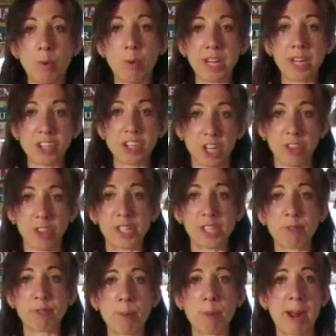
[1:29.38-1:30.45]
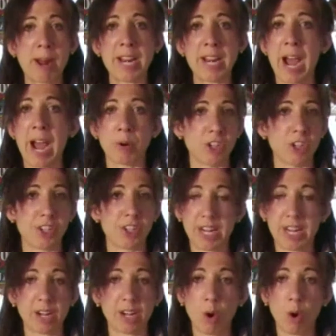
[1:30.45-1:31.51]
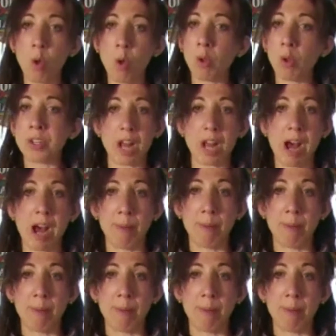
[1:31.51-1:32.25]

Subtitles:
you'll want to chill this for about an hour just to get it cold,